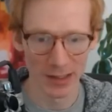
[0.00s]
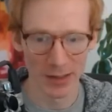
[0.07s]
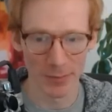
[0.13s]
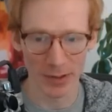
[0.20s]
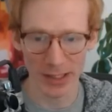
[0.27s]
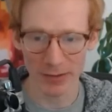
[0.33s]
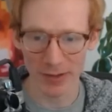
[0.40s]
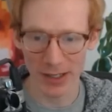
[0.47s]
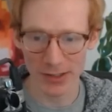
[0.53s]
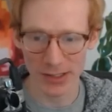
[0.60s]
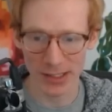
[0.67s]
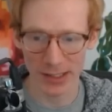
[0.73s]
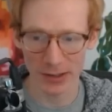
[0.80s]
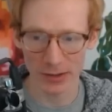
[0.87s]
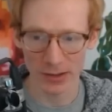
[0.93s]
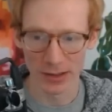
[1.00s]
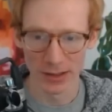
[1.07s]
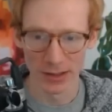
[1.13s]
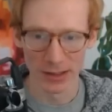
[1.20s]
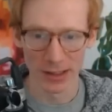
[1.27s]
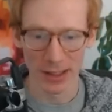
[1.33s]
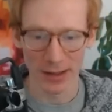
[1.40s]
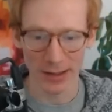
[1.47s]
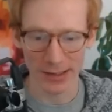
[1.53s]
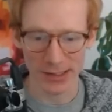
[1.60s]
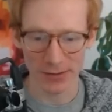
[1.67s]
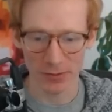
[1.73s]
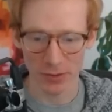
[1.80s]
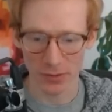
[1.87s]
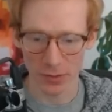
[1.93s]
But that rounds it out. Thanks
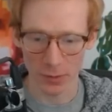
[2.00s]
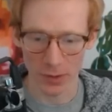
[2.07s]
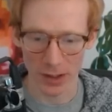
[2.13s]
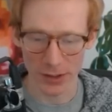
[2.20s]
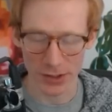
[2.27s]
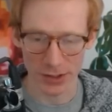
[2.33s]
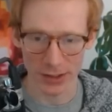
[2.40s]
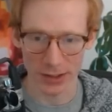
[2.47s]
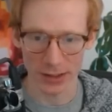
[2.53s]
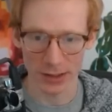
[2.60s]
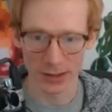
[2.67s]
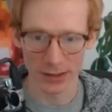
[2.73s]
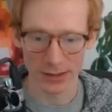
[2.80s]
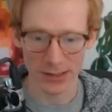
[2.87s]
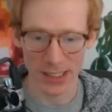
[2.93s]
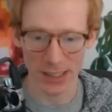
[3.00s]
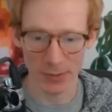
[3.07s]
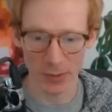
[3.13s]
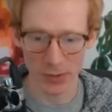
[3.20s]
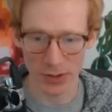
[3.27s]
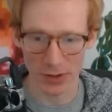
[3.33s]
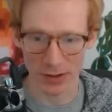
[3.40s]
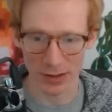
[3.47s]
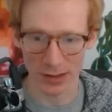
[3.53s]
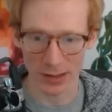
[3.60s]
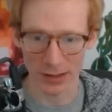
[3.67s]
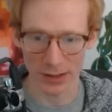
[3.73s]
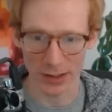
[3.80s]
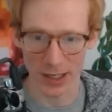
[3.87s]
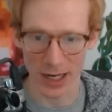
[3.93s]
everyone for watching. Tell me what you think in
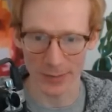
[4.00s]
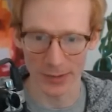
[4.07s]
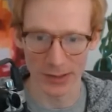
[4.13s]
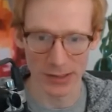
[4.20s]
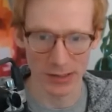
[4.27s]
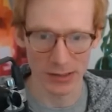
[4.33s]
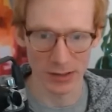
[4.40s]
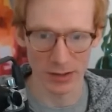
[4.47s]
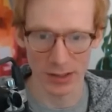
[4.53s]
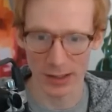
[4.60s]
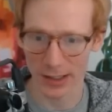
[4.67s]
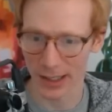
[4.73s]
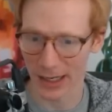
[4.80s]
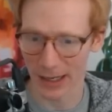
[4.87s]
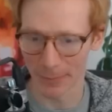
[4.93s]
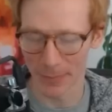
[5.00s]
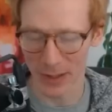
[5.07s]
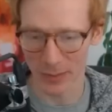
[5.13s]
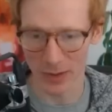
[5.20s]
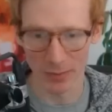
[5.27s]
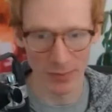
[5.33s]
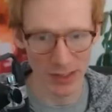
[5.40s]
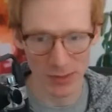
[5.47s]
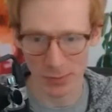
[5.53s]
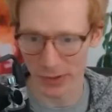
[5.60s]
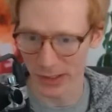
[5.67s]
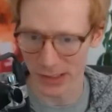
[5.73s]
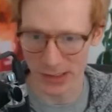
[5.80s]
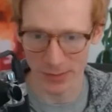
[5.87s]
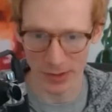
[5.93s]
the comments. Do you think I maybe
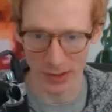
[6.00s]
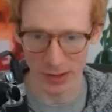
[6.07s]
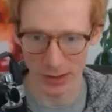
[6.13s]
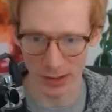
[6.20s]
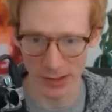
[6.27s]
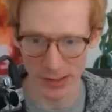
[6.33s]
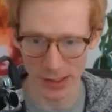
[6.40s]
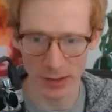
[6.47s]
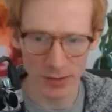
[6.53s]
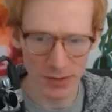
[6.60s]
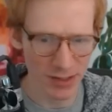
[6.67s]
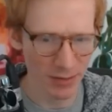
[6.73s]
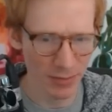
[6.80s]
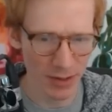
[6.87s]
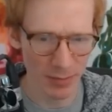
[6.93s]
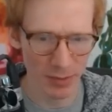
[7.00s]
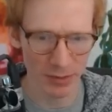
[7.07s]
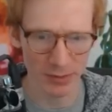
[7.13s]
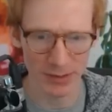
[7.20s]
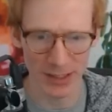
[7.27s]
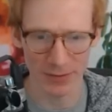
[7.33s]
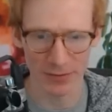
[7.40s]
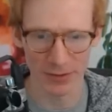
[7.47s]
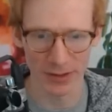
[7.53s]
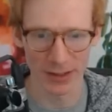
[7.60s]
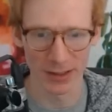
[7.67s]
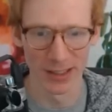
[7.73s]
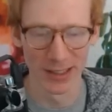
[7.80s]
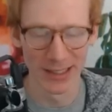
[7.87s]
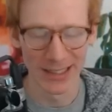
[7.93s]
misplaced some of the cards? I know some people
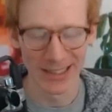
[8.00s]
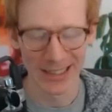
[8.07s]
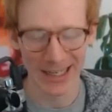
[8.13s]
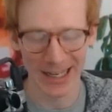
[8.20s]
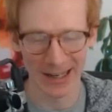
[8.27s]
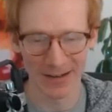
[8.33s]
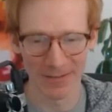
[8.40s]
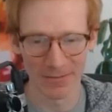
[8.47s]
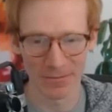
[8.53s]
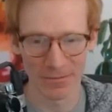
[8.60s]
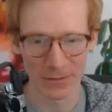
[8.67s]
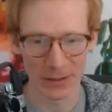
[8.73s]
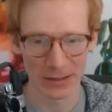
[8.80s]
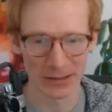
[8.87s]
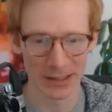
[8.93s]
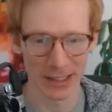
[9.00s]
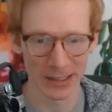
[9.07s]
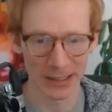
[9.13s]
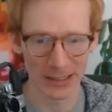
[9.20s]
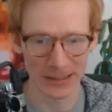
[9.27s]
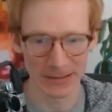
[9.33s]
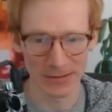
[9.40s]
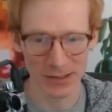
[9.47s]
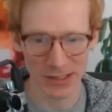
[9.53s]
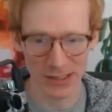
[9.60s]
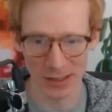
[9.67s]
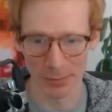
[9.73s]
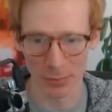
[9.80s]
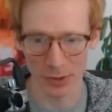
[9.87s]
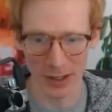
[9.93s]
definitely have like
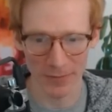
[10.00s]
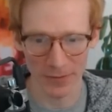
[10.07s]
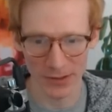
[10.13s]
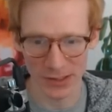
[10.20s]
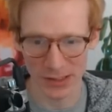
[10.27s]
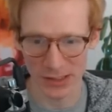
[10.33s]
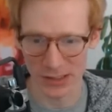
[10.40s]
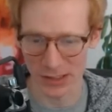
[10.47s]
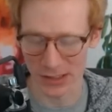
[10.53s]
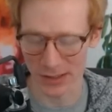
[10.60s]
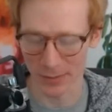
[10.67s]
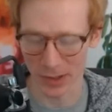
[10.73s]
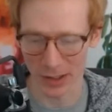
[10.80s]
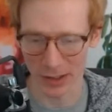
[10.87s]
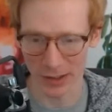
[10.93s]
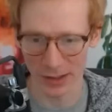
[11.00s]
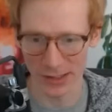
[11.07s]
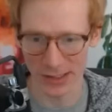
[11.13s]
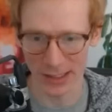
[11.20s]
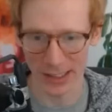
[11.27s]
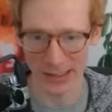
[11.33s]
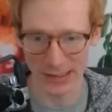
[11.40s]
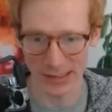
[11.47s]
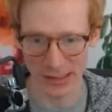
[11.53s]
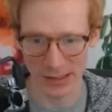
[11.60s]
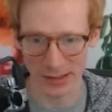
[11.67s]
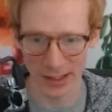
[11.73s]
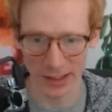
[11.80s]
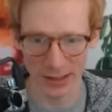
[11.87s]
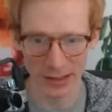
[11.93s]
some preferences to some cards that I
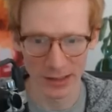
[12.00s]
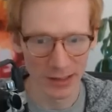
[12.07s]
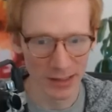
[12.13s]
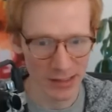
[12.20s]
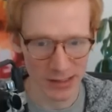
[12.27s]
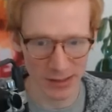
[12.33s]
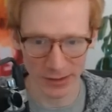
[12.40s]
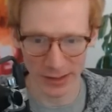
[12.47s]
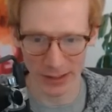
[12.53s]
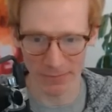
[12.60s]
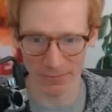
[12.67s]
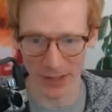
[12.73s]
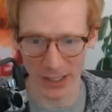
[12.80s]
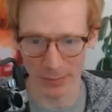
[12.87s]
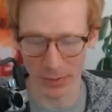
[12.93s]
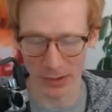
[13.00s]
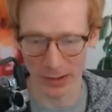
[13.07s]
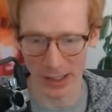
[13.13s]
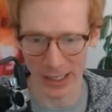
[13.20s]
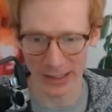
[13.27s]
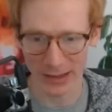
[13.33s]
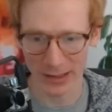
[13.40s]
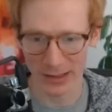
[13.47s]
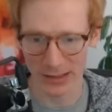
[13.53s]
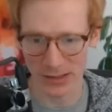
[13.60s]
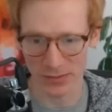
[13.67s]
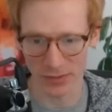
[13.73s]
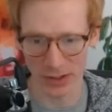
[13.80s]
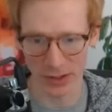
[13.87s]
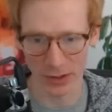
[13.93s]
dislike. Something like Viper, I think, is
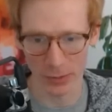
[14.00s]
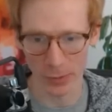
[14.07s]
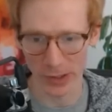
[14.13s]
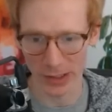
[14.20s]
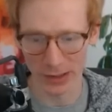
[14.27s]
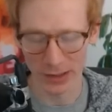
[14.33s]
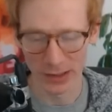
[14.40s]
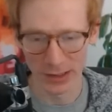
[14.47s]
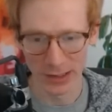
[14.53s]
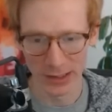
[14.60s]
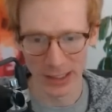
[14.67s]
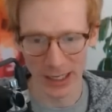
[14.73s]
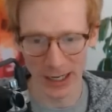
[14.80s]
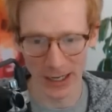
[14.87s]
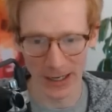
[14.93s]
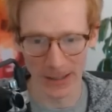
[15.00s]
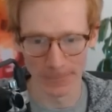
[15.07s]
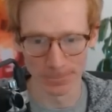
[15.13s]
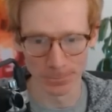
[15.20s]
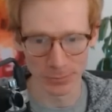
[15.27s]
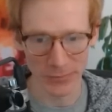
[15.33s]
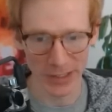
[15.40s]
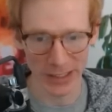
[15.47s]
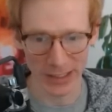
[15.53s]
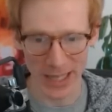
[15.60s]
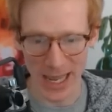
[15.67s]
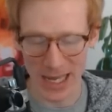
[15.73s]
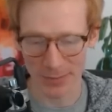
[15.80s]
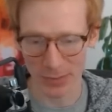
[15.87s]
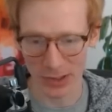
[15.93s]
very weak. It
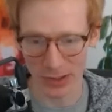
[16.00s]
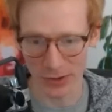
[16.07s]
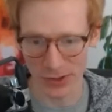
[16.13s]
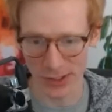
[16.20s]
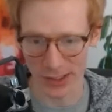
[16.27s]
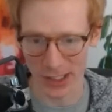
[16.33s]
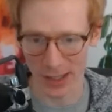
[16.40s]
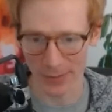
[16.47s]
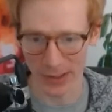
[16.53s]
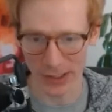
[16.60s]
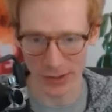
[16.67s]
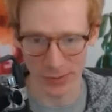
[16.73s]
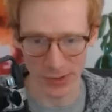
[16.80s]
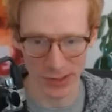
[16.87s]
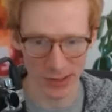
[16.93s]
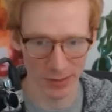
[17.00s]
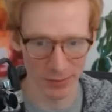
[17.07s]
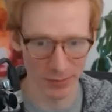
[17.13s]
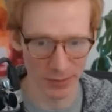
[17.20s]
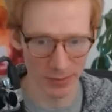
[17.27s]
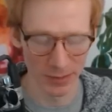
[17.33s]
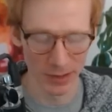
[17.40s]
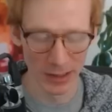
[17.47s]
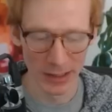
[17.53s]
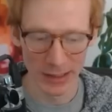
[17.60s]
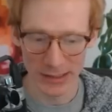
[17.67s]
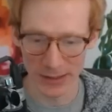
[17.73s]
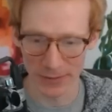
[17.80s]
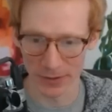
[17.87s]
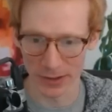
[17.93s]
can be used in combination with some
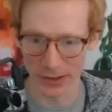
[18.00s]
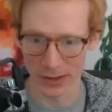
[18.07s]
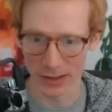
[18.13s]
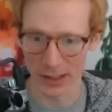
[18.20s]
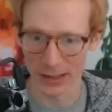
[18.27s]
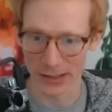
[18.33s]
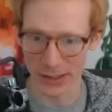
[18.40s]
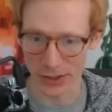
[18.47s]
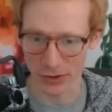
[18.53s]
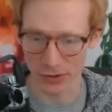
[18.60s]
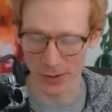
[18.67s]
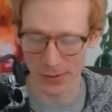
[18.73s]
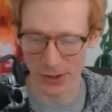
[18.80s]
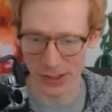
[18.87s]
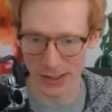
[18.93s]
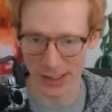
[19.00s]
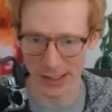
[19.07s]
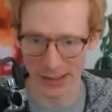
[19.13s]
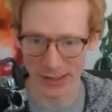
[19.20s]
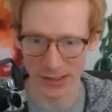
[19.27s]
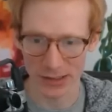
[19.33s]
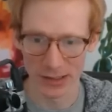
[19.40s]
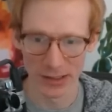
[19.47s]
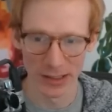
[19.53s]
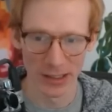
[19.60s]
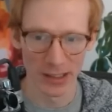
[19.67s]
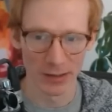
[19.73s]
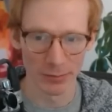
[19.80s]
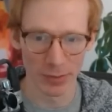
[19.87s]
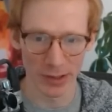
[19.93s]
different disruption decks,
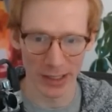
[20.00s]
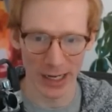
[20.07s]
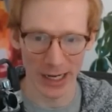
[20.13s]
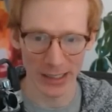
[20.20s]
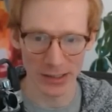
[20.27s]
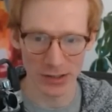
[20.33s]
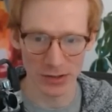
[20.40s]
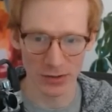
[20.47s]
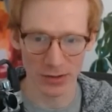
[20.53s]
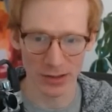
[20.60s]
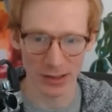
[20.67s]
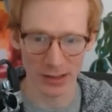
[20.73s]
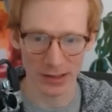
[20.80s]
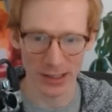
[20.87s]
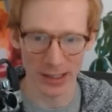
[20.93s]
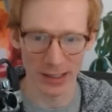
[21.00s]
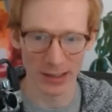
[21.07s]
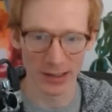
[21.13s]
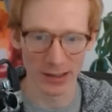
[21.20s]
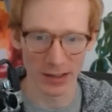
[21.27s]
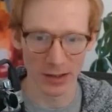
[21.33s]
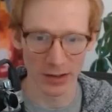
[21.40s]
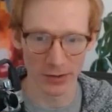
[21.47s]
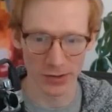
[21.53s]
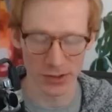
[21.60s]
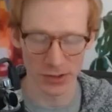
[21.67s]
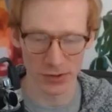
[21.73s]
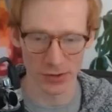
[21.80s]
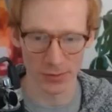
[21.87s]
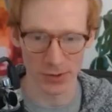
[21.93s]
but I do think that those
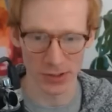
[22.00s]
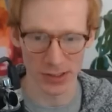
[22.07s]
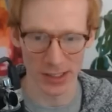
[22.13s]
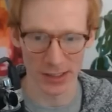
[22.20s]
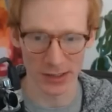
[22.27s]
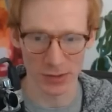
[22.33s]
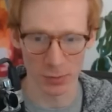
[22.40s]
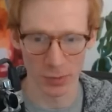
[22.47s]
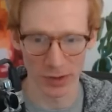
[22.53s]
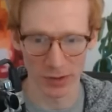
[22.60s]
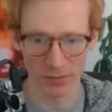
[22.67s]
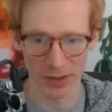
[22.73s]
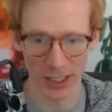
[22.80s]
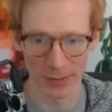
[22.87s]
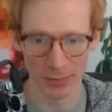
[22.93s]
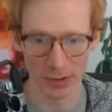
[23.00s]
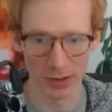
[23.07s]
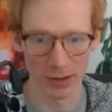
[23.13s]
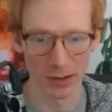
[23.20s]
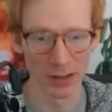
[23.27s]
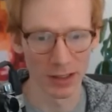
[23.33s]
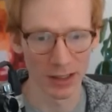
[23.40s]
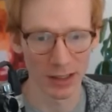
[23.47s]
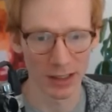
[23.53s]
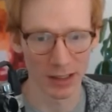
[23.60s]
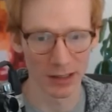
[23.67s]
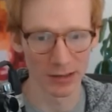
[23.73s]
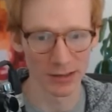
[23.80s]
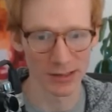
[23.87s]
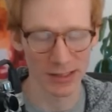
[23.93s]
disruption decks with Viper
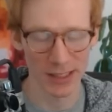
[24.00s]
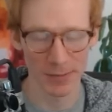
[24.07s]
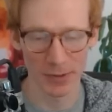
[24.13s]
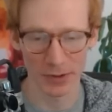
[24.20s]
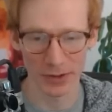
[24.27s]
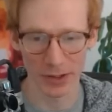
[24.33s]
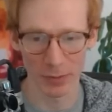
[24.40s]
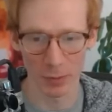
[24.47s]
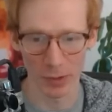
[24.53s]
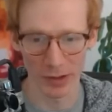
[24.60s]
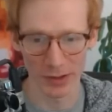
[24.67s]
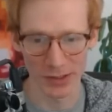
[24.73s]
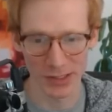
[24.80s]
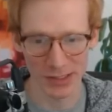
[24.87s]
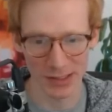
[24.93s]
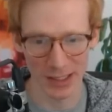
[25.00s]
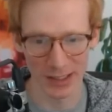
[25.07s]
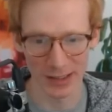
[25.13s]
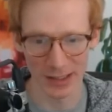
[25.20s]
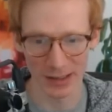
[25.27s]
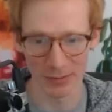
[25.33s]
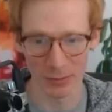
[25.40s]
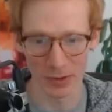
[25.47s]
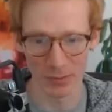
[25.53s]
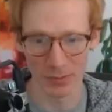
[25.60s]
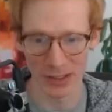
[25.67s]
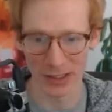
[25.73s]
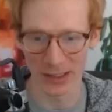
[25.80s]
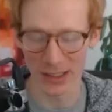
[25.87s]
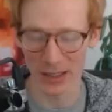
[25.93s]
are typically worse than they would
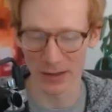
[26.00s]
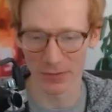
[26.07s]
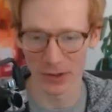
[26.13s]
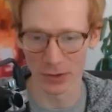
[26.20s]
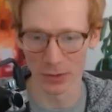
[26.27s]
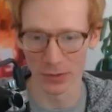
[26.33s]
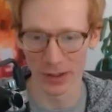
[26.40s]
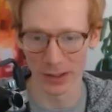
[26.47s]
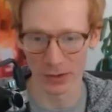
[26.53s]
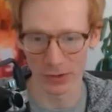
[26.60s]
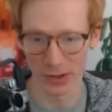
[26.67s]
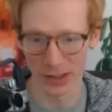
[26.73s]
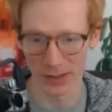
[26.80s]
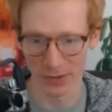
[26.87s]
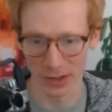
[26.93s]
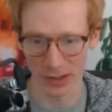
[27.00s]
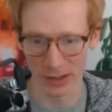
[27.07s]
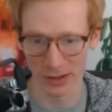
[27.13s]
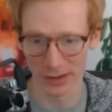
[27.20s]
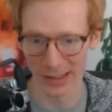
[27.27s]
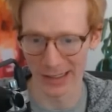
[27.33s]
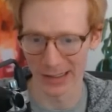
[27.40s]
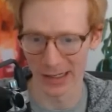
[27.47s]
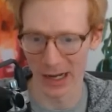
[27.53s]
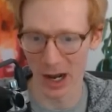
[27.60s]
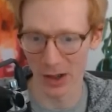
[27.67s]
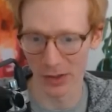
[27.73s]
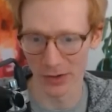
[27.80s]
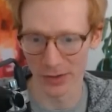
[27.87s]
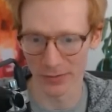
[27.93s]
be if you include a different card
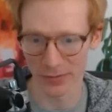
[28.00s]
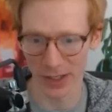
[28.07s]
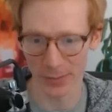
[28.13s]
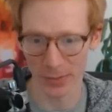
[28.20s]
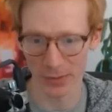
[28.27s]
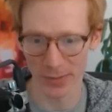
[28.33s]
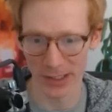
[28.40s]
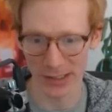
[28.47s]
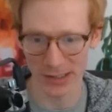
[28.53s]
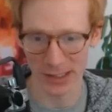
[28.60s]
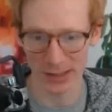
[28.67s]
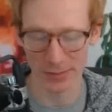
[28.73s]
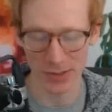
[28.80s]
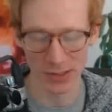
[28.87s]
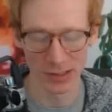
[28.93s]
other than Viper many times.